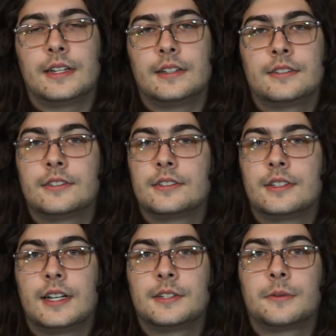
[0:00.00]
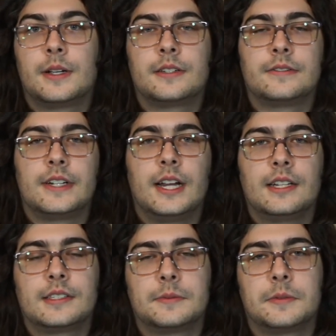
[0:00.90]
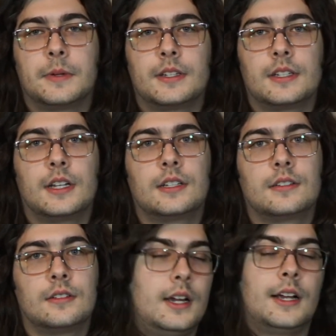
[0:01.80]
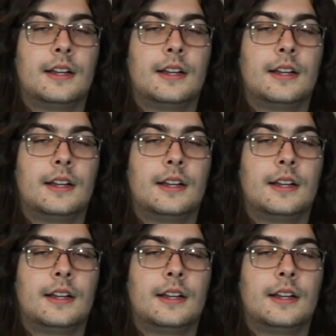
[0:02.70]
and it's just a nice way to regain some spell slots.